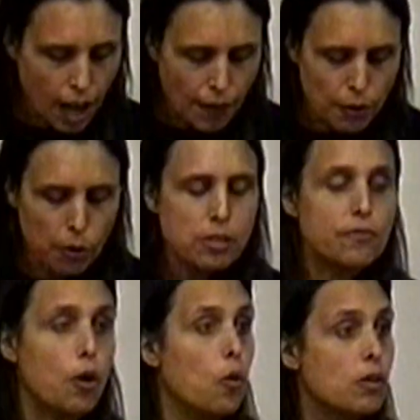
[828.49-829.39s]
on
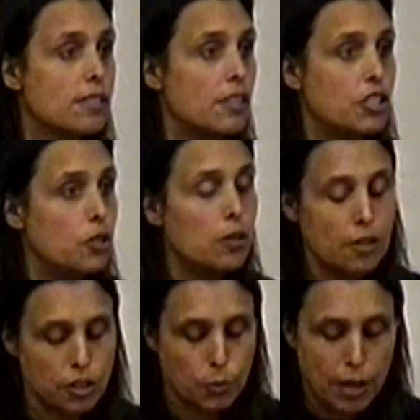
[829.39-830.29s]
those folks, the
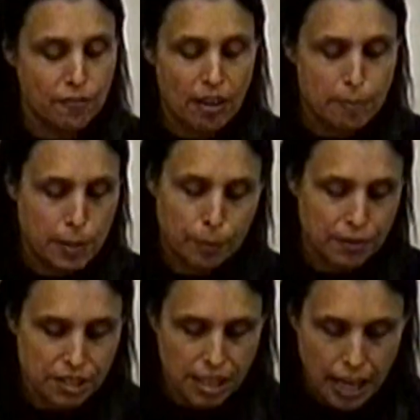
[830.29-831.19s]
225
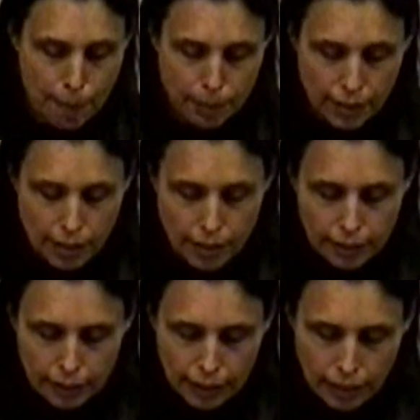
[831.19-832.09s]
people at the top,
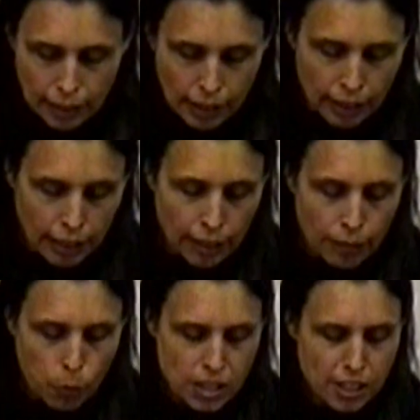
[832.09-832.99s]

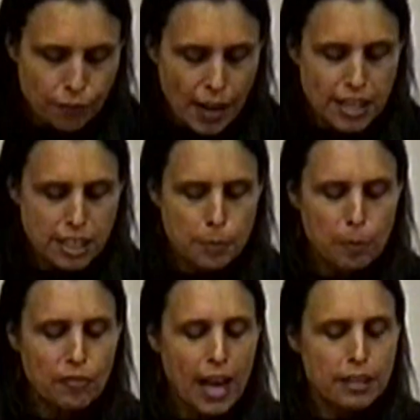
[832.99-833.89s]
would suffice to
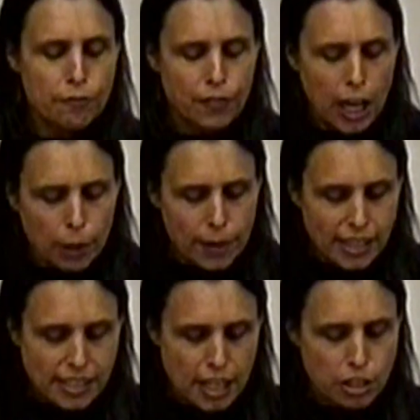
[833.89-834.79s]
provide the
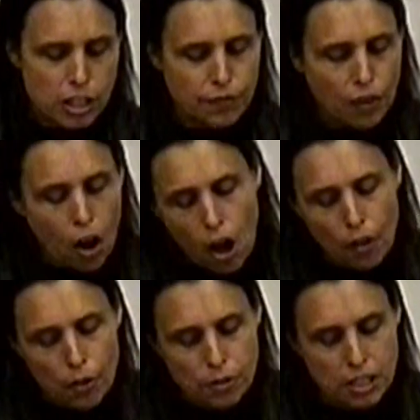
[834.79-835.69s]
following essentials for
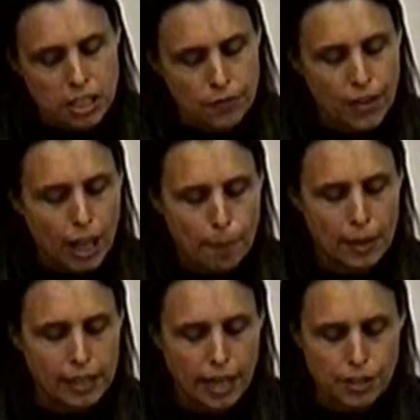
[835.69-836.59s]
all those in
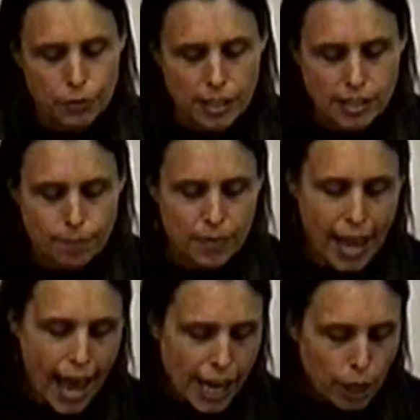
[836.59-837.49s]
developing countries.
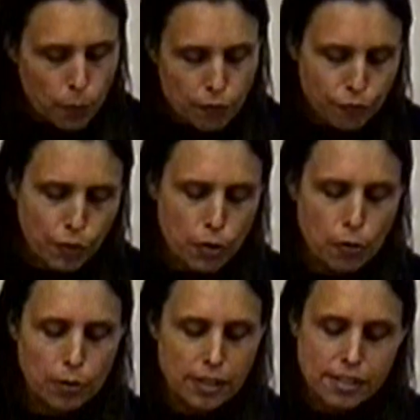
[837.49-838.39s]
Adequate
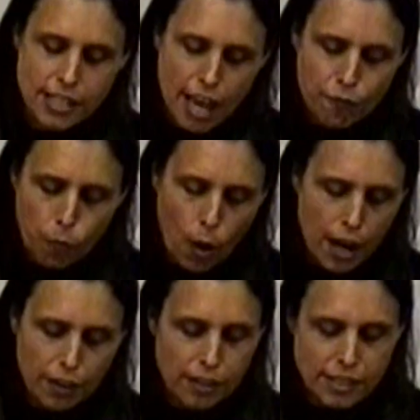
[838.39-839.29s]
food, safe
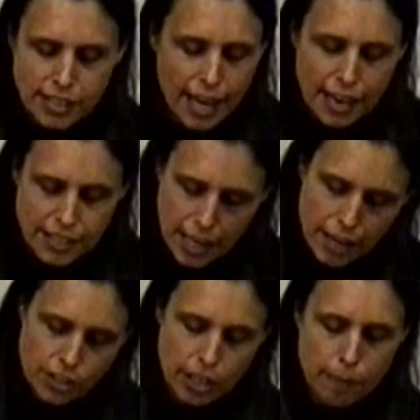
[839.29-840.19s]
water,
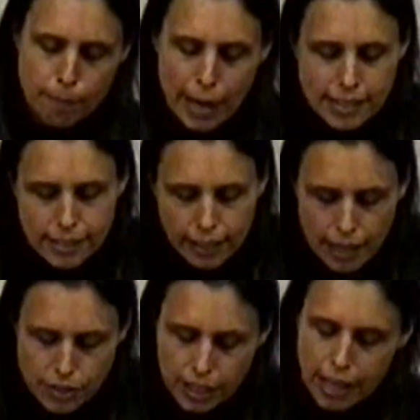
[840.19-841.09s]
sanitation,
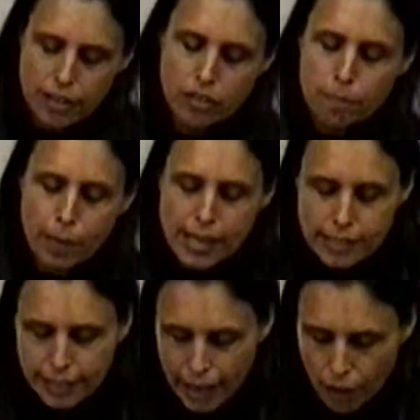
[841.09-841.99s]
basic education,
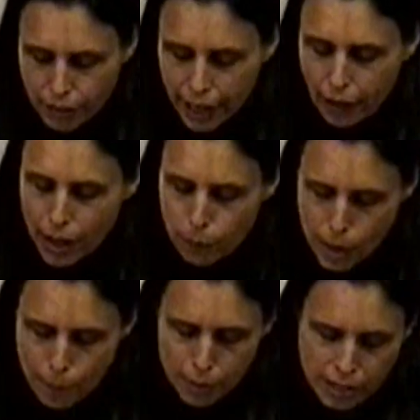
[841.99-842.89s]
basic health care, and
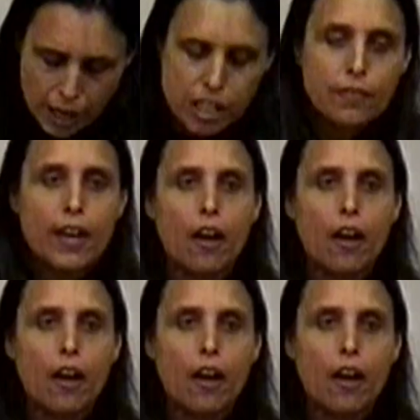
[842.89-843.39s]
reproductive